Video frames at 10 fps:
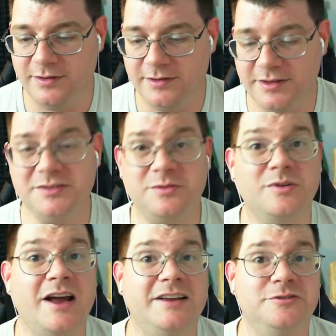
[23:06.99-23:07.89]
These little
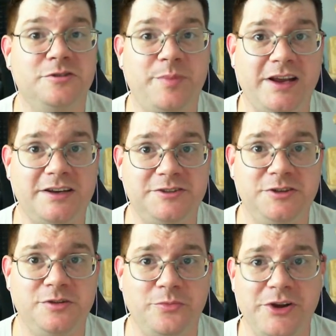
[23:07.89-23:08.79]
guys are a pain
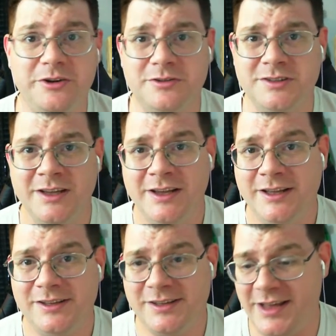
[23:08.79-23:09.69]
too. The Weedles,
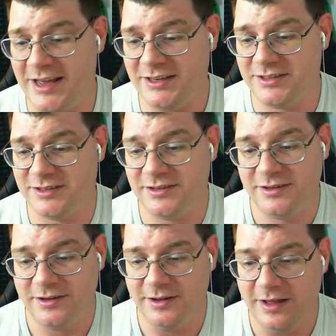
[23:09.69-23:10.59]
the catch,
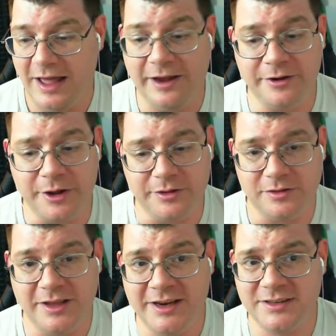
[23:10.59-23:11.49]
I don't know. The
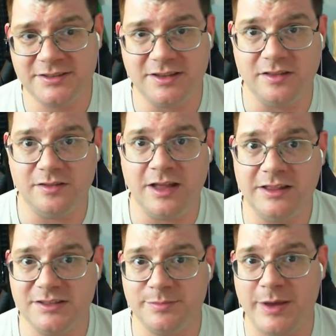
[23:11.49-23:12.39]
latest, the, not
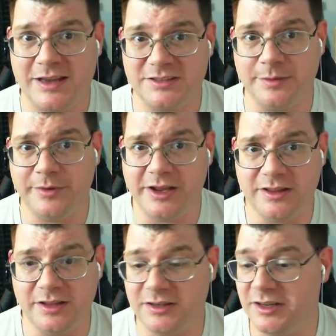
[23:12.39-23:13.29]
this past update
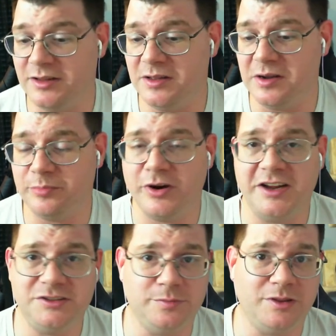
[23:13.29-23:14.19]
that did the
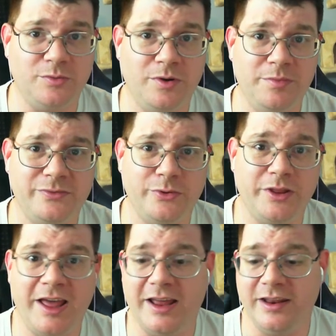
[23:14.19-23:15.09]
appraisal, but the one before
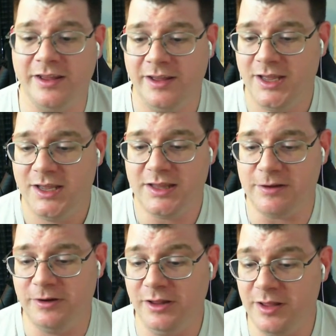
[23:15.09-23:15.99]
that, they
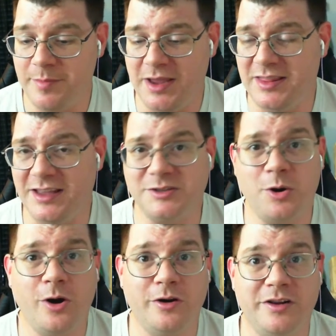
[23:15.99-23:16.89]
really made things
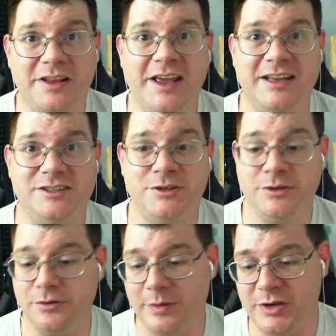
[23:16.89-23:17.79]
harder to catch
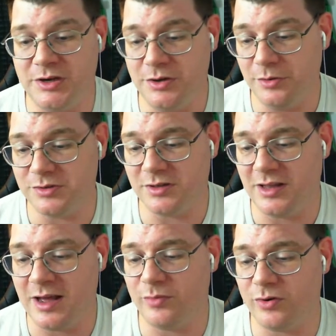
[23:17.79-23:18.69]
too. I mean, you use a
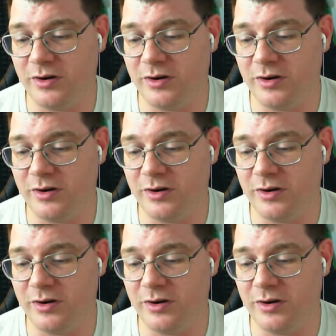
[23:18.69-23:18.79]
lot more.